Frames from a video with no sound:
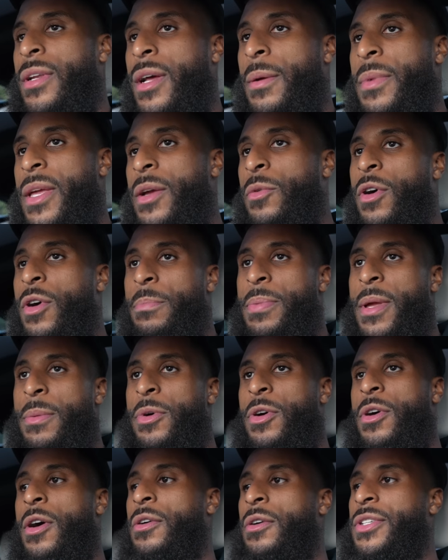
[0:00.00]
know what I mean? What
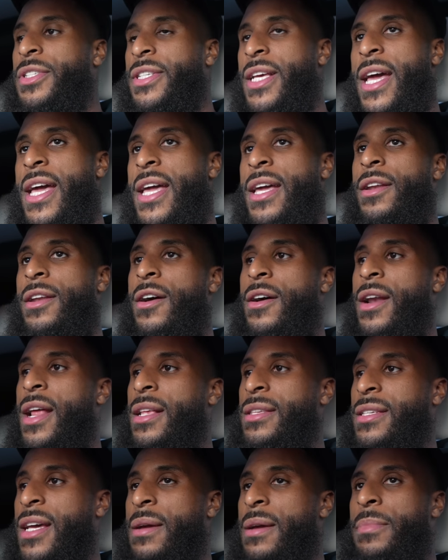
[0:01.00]
people going to say and all
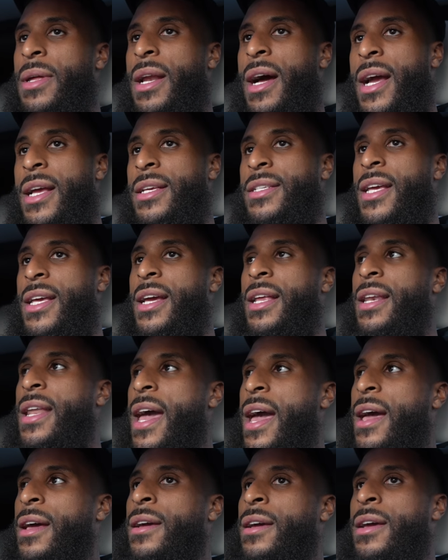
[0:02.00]
that type. But I ain't saying
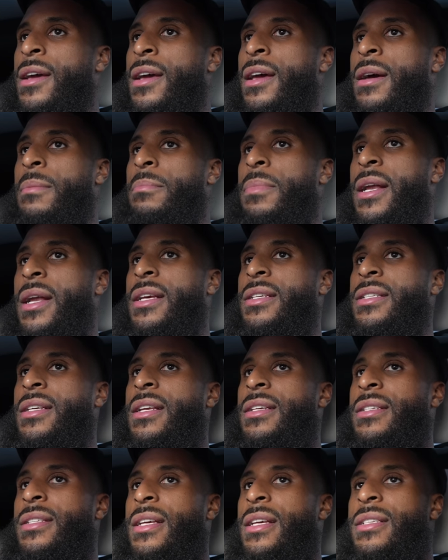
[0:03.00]
that but it's in
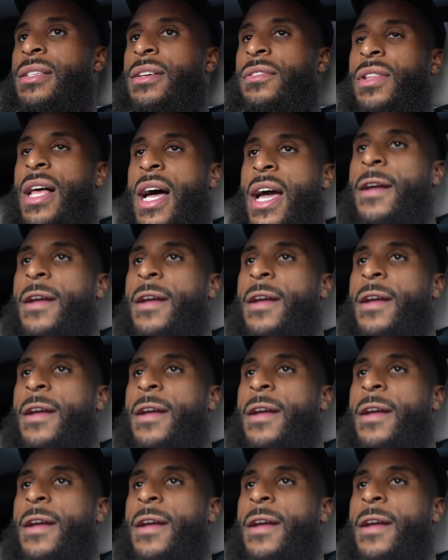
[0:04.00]
the sense of like,